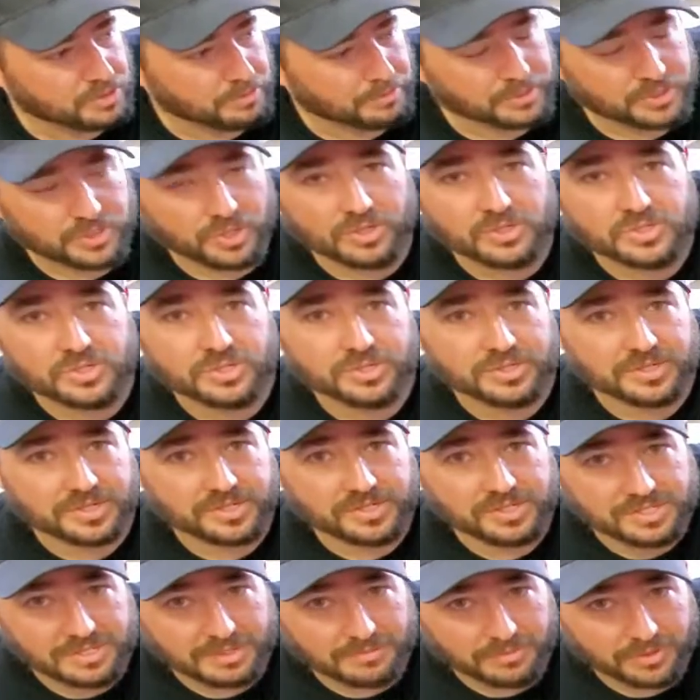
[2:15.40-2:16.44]
the supercharger,
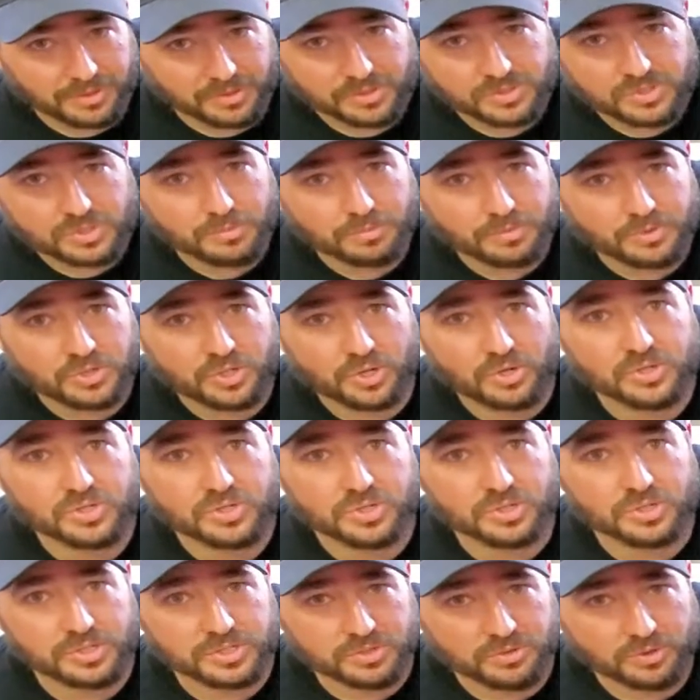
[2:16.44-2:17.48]
disassembling the
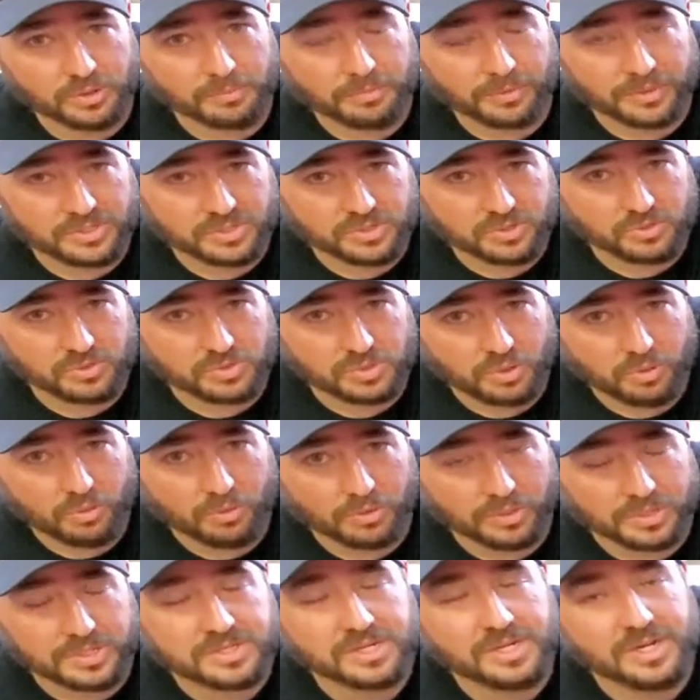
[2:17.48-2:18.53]
supercharger to replace those
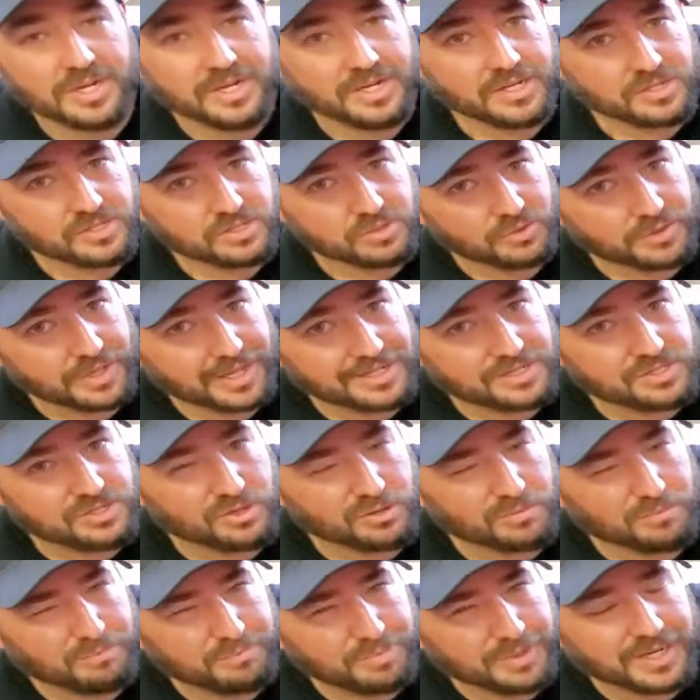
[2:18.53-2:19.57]
cores. So that's
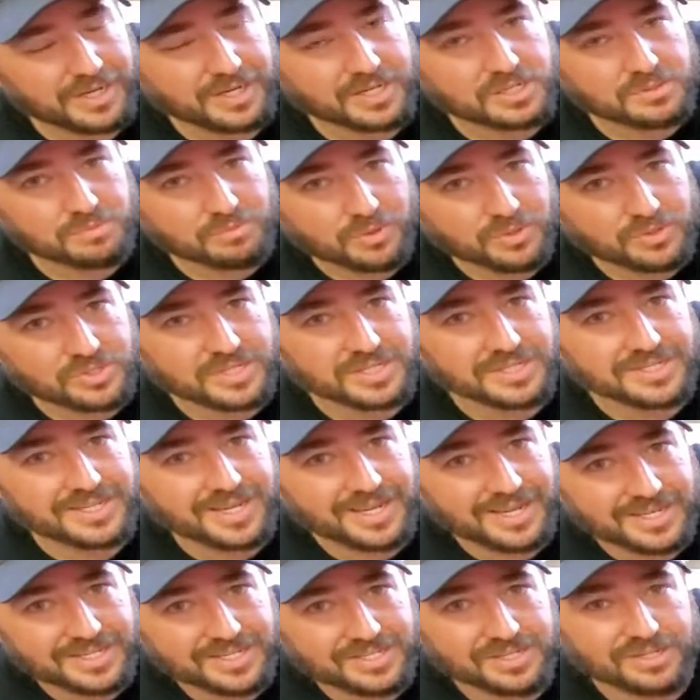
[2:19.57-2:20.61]
your biggest, most
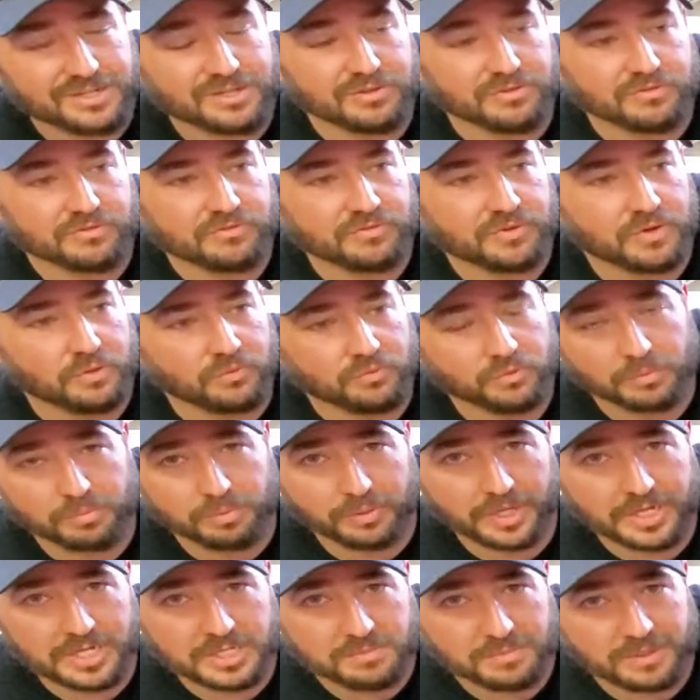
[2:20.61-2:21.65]
intensive
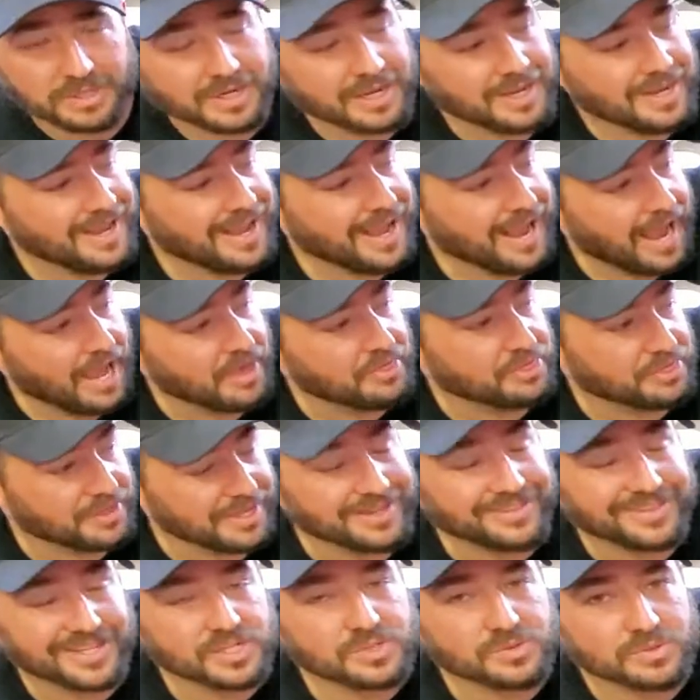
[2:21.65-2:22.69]
replacement. I
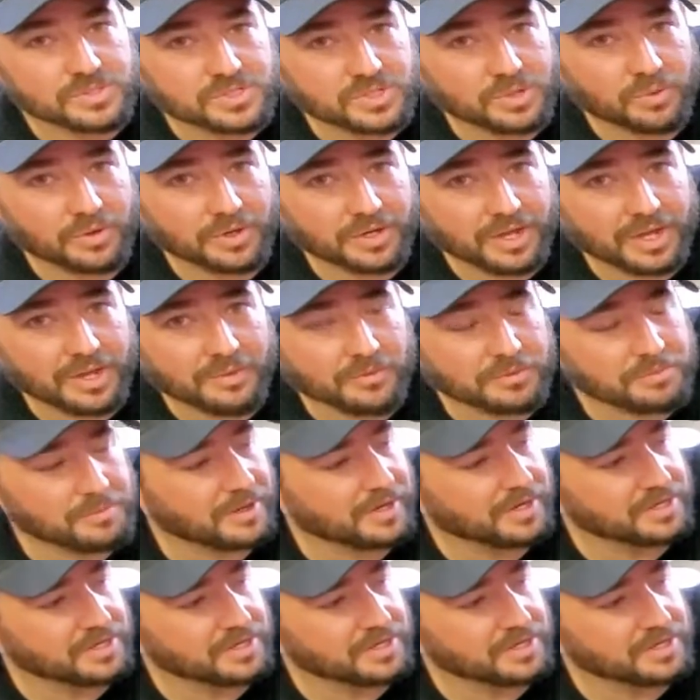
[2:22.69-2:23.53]
think that's what's going on with